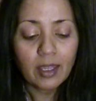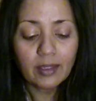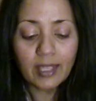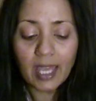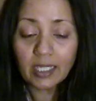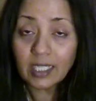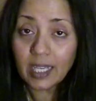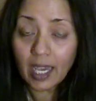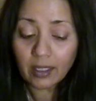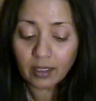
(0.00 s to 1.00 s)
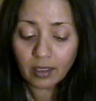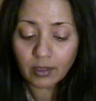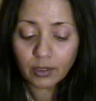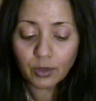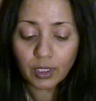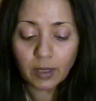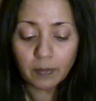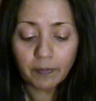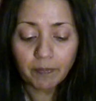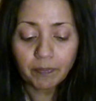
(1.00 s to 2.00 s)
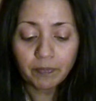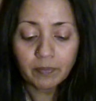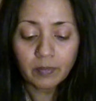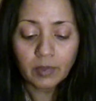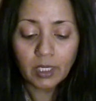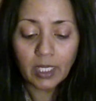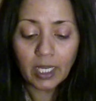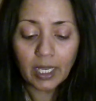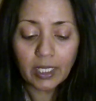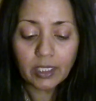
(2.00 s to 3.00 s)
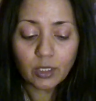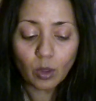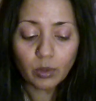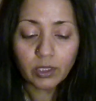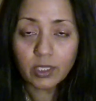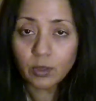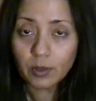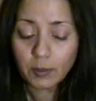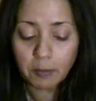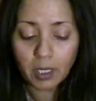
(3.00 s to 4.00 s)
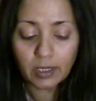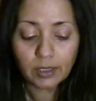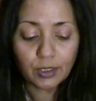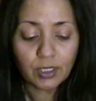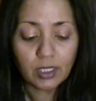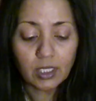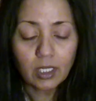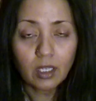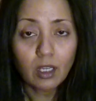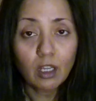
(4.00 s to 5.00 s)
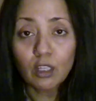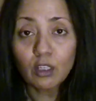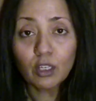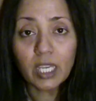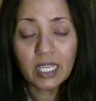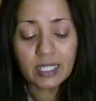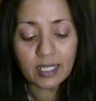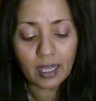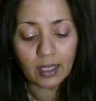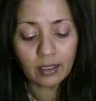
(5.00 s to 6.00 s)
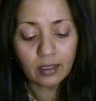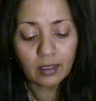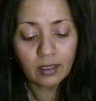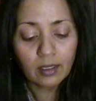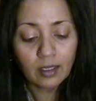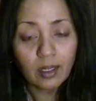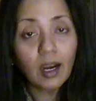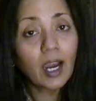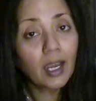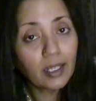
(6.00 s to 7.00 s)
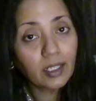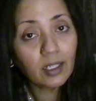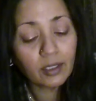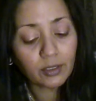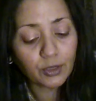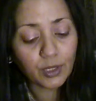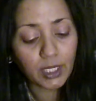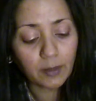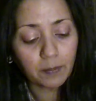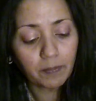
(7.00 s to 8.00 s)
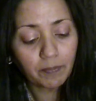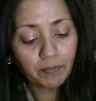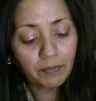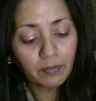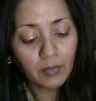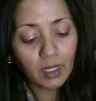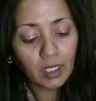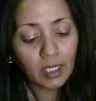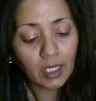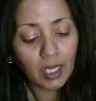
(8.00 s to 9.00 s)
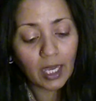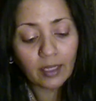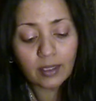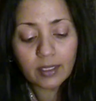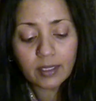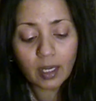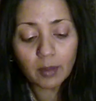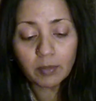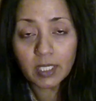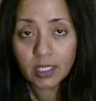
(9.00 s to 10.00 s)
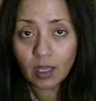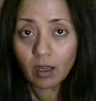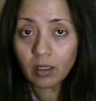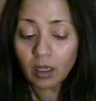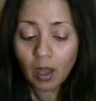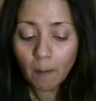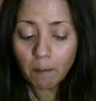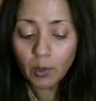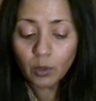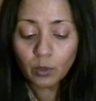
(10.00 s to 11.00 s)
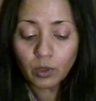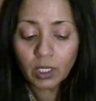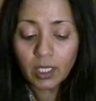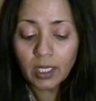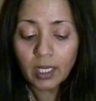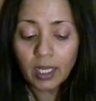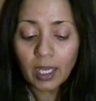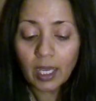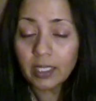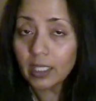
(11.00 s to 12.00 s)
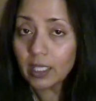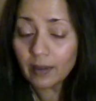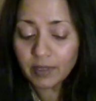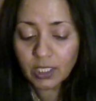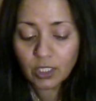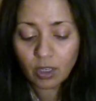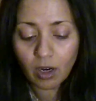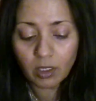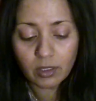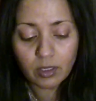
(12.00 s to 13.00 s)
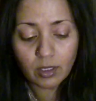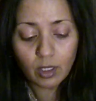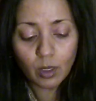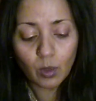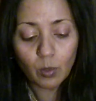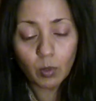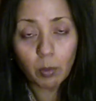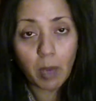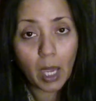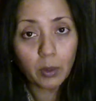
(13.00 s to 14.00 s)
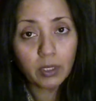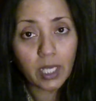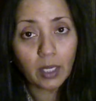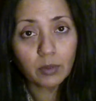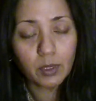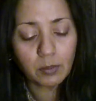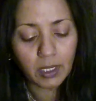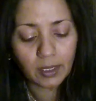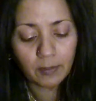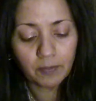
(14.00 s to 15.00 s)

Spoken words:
Then he had another dream and told this to his brothers. "Look," he said, "I had another dream, and this time the sun, moon, and 11 stars were bowing down to me."